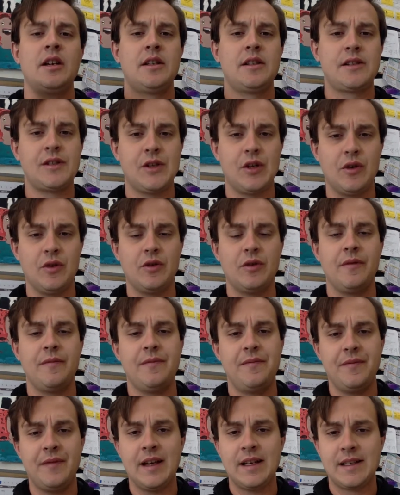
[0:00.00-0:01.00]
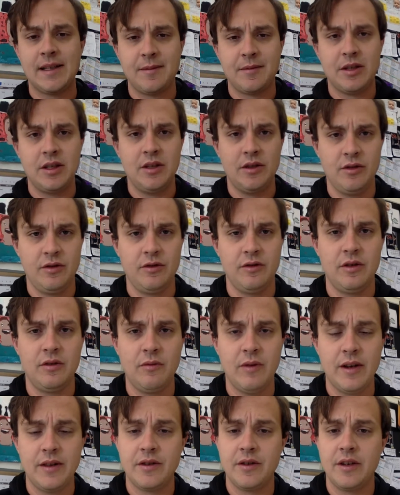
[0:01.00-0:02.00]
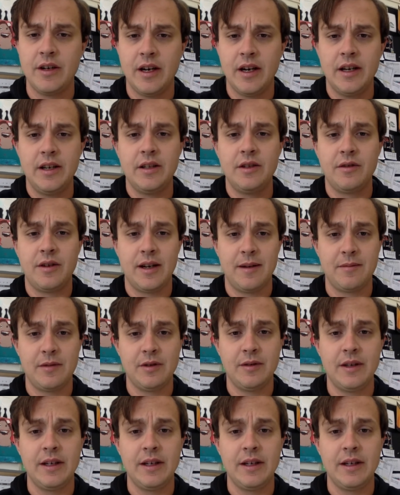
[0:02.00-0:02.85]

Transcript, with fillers: So that's up to you whether or not you come to